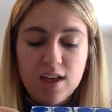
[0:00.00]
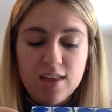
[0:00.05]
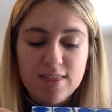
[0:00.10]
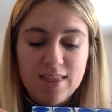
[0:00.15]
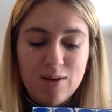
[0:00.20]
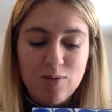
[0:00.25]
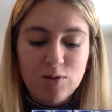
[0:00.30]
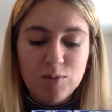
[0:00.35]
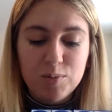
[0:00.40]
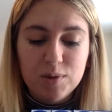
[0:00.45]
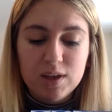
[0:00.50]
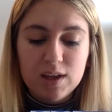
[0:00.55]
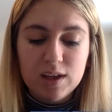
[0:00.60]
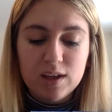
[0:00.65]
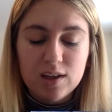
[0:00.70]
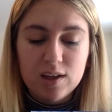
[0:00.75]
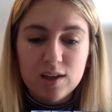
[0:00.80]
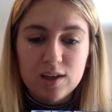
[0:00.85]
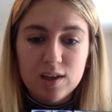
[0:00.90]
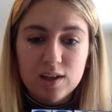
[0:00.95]
that would
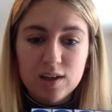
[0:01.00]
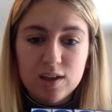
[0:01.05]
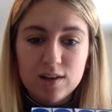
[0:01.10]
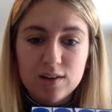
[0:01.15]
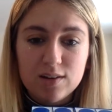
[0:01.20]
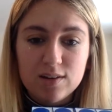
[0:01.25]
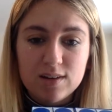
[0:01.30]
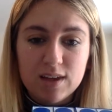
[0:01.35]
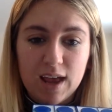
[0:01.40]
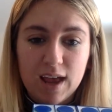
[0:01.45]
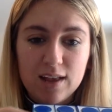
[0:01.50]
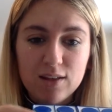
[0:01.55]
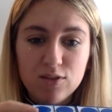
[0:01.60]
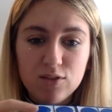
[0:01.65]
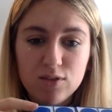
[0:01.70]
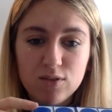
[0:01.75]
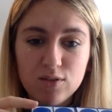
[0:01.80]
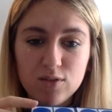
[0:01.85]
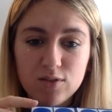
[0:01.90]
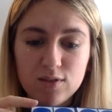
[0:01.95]
be 10
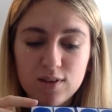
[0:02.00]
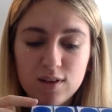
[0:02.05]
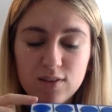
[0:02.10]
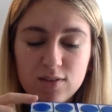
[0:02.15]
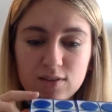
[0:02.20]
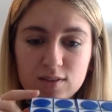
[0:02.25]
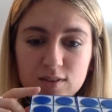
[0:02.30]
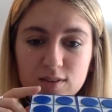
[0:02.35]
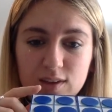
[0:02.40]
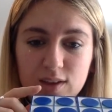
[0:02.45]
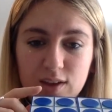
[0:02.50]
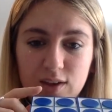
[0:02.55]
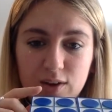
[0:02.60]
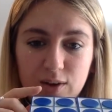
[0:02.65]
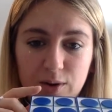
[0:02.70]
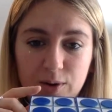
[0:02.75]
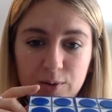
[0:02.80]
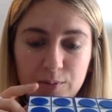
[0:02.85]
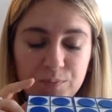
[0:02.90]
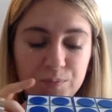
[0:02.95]
discs
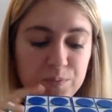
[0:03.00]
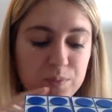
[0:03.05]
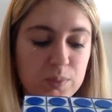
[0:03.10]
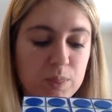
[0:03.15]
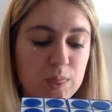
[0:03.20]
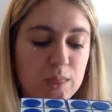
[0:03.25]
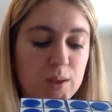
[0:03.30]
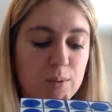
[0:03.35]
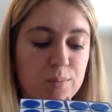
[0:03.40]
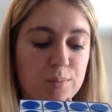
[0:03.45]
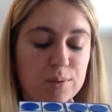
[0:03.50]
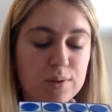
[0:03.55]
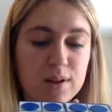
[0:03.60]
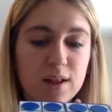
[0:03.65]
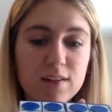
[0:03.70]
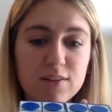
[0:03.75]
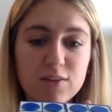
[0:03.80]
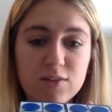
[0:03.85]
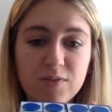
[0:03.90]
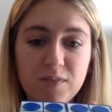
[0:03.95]
here
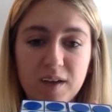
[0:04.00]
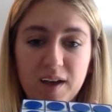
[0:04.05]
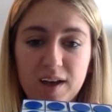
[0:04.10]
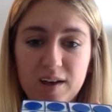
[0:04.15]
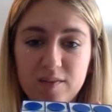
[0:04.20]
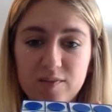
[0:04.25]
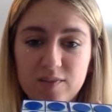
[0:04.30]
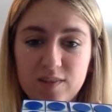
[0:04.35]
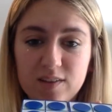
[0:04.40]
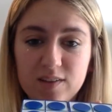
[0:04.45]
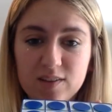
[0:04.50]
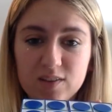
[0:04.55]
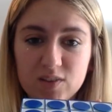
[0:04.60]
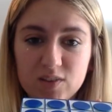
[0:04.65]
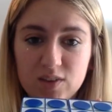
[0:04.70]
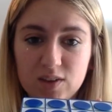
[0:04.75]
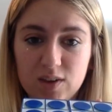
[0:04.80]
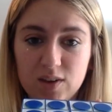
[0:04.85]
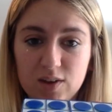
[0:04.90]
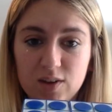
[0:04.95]
plus 5 discs
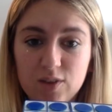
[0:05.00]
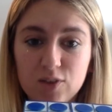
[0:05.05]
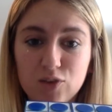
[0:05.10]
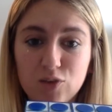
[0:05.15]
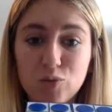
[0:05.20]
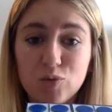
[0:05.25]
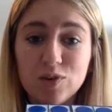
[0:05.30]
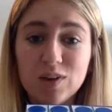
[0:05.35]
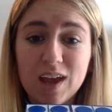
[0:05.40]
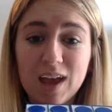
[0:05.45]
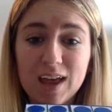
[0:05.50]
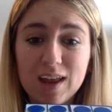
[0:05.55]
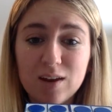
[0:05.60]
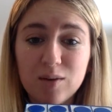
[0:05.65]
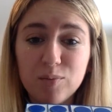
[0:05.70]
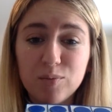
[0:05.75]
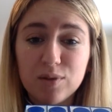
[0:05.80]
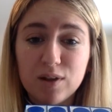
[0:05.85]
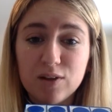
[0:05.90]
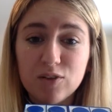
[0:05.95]
here. So
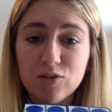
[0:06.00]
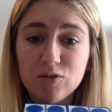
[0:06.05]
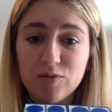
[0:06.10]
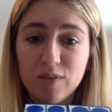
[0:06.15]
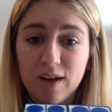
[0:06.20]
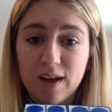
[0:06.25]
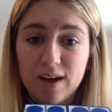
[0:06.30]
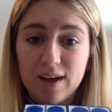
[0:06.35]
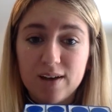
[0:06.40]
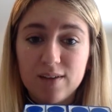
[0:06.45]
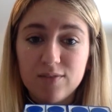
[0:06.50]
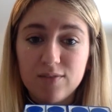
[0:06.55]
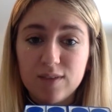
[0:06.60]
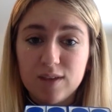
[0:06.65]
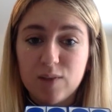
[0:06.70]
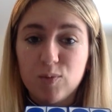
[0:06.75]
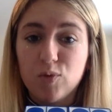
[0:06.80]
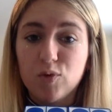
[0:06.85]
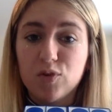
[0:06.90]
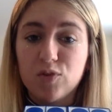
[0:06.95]
10 plus 5
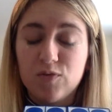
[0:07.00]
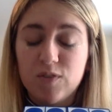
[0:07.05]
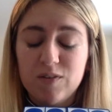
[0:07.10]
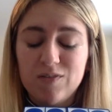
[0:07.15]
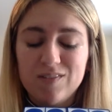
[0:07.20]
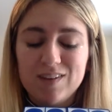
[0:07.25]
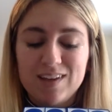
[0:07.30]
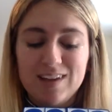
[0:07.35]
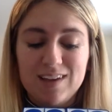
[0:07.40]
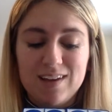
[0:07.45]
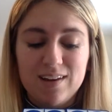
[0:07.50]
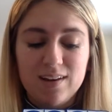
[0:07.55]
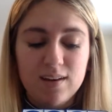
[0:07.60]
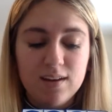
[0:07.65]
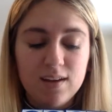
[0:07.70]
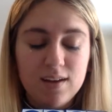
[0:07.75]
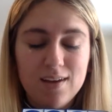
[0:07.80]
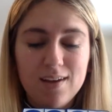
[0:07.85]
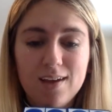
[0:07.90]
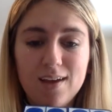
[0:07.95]
equals 15.
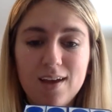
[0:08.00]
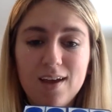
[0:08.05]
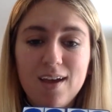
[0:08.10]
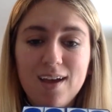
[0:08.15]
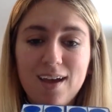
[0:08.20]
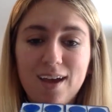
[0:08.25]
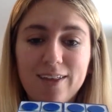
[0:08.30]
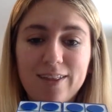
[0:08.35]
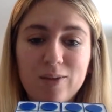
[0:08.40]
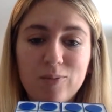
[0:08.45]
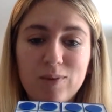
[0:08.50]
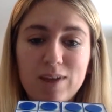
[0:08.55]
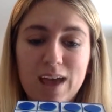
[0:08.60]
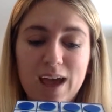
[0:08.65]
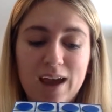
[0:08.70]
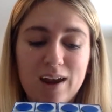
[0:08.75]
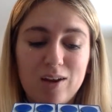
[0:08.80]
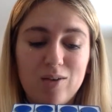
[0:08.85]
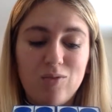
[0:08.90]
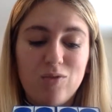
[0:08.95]
And then we
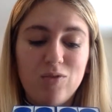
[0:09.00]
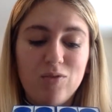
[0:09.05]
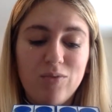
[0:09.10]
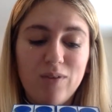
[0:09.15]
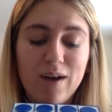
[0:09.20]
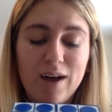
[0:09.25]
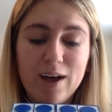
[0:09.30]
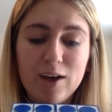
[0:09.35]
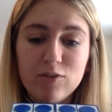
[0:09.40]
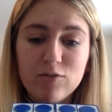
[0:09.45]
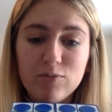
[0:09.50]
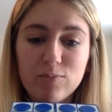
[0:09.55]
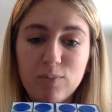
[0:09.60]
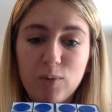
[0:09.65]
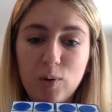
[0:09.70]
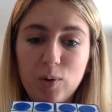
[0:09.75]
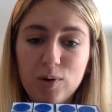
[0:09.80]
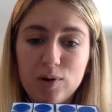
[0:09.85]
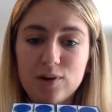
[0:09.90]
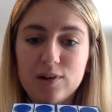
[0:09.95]
added 5
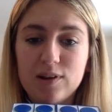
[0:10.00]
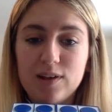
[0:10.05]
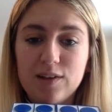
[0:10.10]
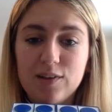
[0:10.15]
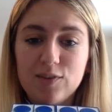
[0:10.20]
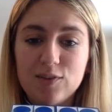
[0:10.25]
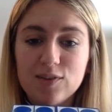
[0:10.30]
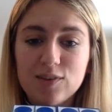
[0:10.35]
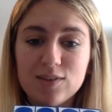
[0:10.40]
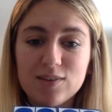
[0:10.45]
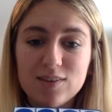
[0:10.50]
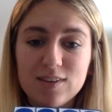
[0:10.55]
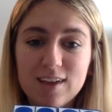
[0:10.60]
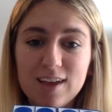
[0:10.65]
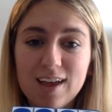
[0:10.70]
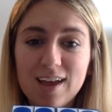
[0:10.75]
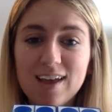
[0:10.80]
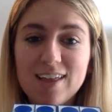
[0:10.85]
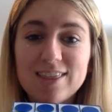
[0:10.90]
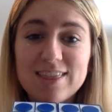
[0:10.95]
more discs.
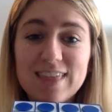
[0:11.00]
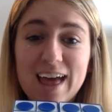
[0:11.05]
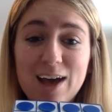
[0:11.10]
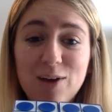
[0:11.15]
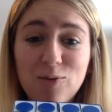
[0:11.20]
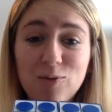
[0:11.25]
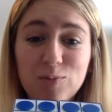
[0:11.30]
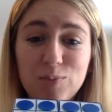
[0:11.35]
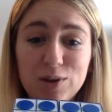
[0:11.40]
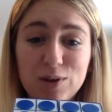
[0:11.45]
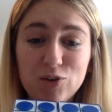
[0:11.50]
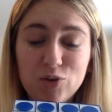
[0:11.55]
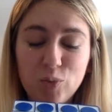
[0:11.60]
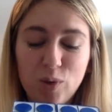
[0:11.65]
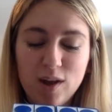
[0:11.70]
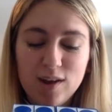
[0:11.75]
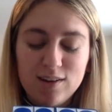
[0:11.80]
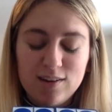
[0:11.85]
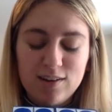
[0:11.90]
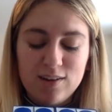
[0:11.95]
That would be
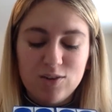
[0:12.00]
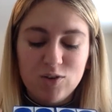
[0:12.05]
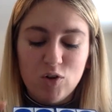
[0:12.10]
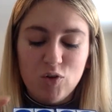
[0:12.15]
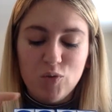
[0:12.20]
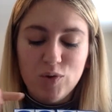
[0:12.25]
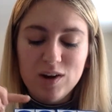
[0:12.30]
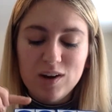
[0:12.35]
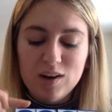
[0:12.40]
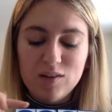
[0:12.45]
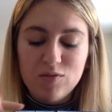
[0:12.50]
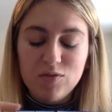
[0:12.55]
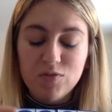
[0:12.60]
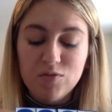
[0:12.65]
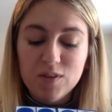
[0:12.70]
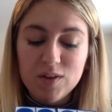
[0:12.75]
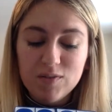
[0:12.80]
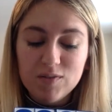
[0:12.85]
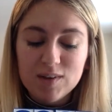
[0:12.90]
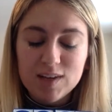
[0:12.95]
20. So if we did
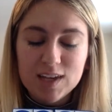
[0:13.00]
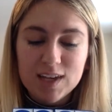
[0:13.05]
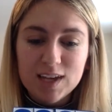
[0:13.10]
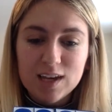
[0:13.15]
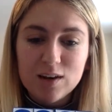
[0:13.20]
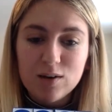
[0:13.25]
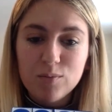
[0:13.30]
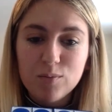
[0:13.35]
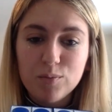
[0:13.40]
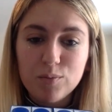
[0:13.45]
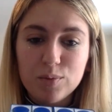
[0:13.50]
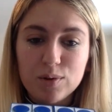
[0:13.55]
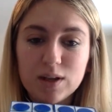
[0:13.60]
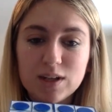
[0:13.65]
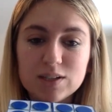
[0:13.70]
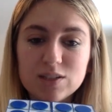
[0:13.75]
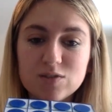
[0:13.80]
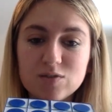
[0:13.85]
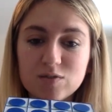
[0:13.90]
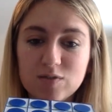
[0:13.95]
15
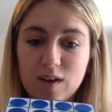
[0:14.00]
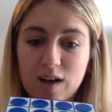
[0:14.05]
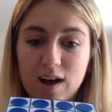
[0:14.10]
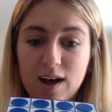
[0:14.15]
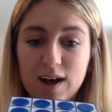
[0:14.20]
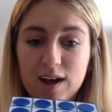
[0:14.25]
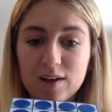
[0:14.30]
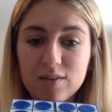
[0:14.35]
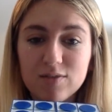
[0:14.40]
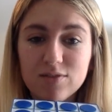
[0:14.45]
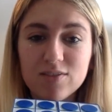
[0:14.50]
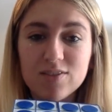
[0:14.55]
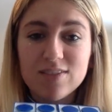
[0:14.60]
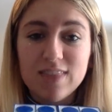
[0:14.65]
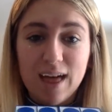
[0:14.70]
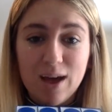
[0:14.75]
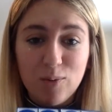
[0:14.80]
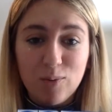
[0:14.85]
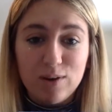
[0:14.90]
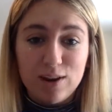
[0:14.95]
plus 5,
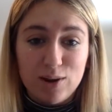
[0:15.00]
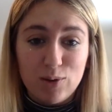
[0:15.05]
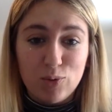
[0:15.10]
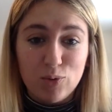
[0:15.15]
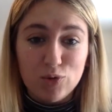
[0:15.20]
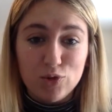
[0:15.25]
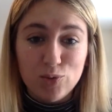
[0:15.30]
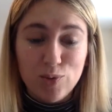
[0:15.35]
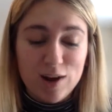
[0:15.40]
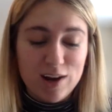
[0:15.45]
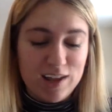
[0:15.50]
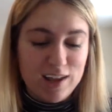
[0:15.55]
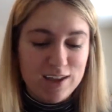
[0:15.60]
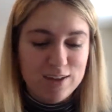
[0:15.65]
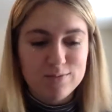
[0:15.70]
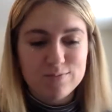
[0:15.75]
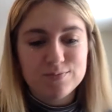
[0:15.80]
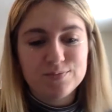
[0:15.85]
that would equal 20.